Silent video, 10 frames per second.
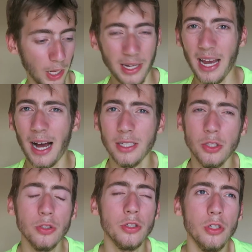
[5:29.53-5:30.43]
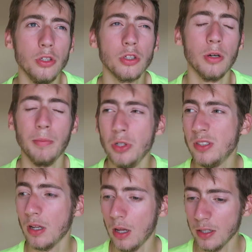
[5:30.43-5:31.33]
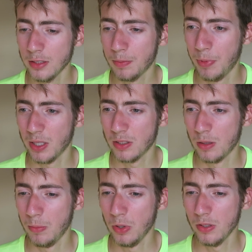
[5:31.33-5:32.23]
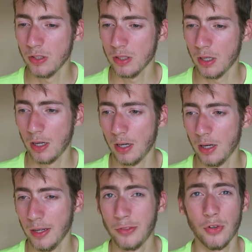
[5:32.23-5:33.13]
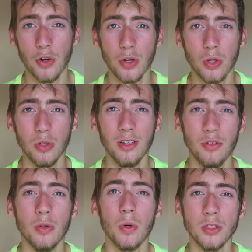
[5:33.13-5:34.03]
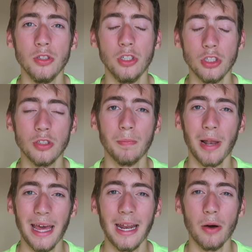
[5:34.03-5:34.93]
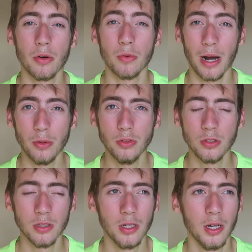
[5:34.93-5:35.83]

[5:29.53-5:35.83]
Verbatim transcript: And yeah, I used to use Komoot a lot, but Komoot uh, is very good if you want to just plan out a route.